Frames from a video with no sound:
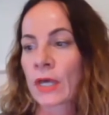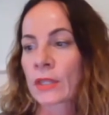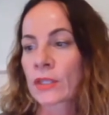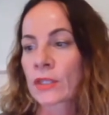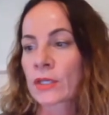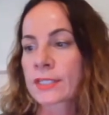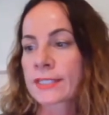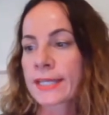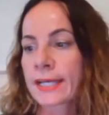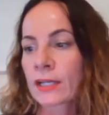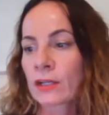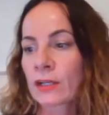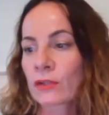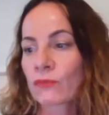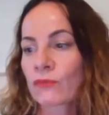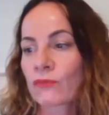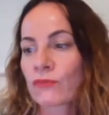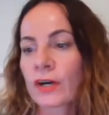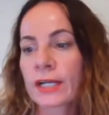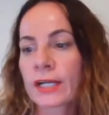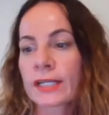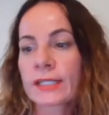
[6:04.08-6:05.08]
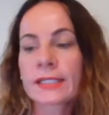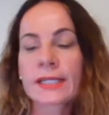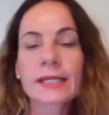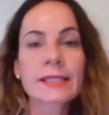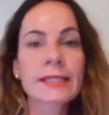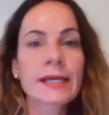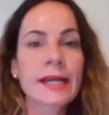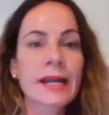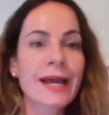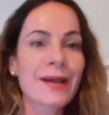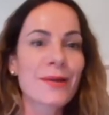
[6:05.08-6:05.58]
The second finding
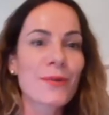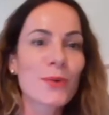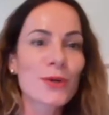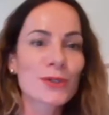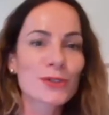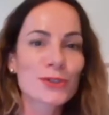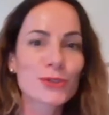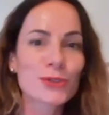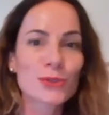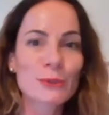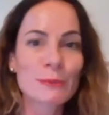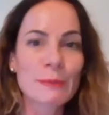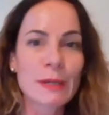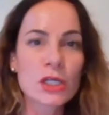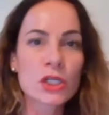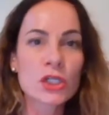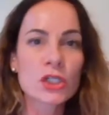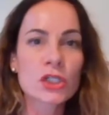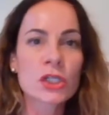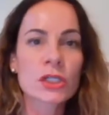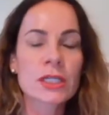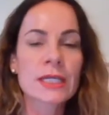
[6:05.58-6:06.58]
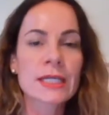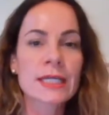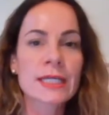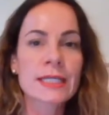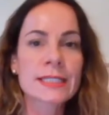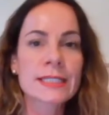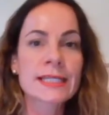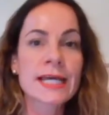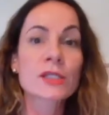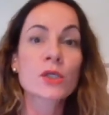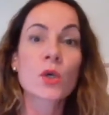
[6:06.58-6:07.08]
that I wanted to mention
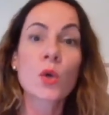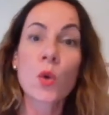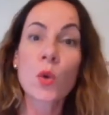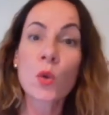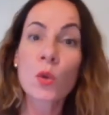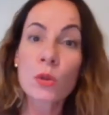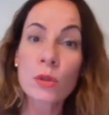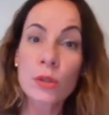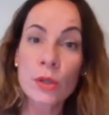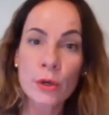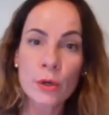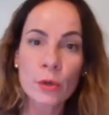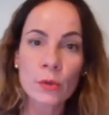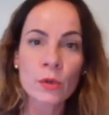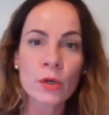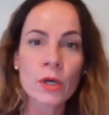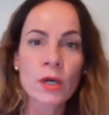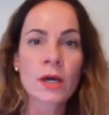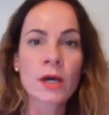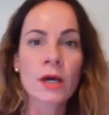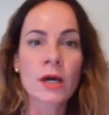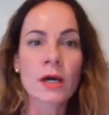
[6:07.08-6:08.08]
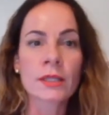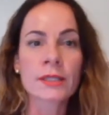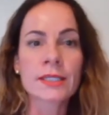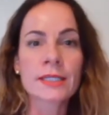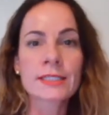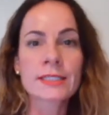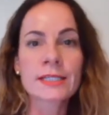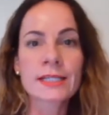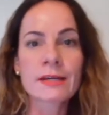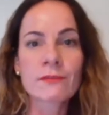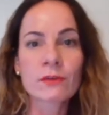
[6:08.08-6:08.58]
is that although
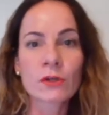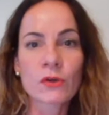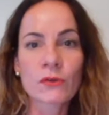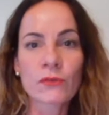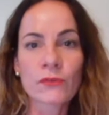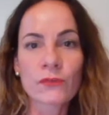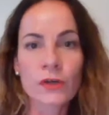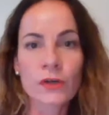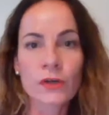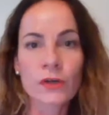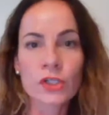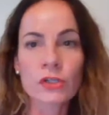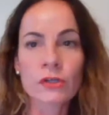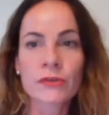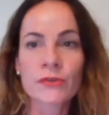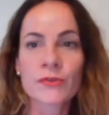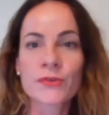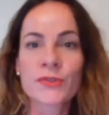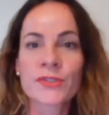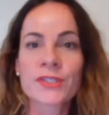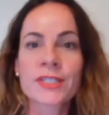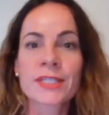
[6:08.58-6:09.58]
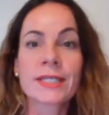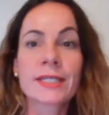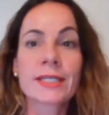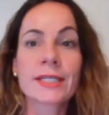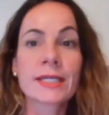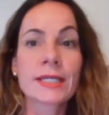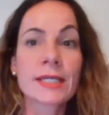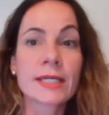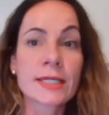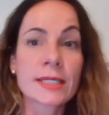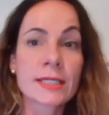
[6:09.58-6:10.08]
this level of financial literacy
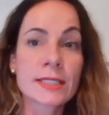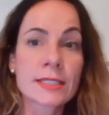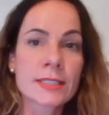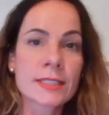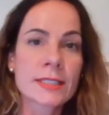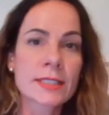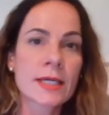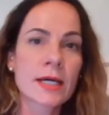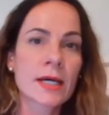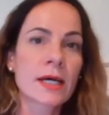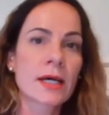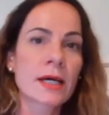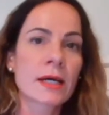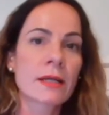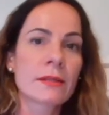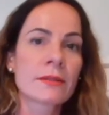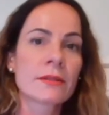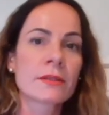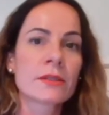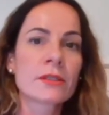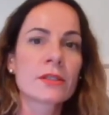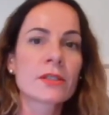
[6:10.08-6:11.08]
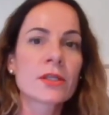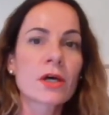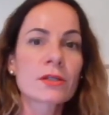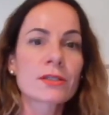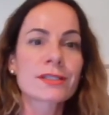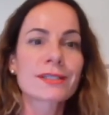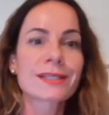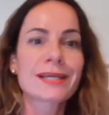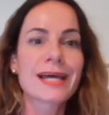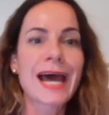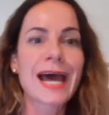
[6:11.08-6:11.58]
is not
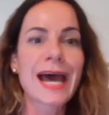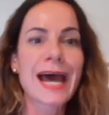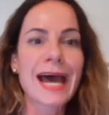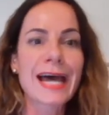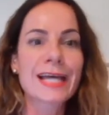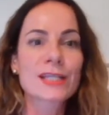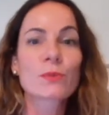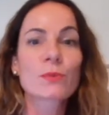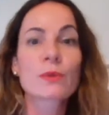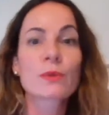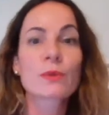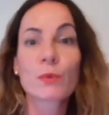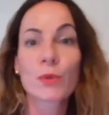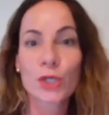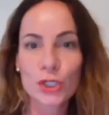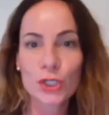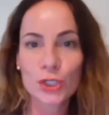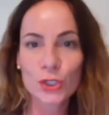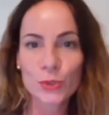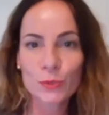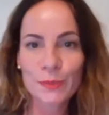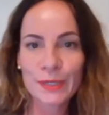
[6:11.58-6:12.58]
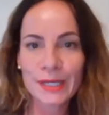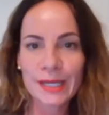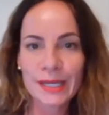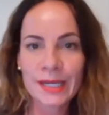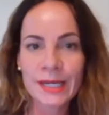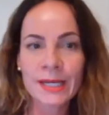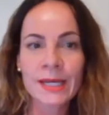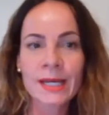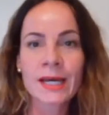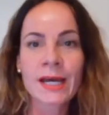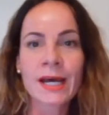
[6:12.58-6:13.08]
as we wish to be,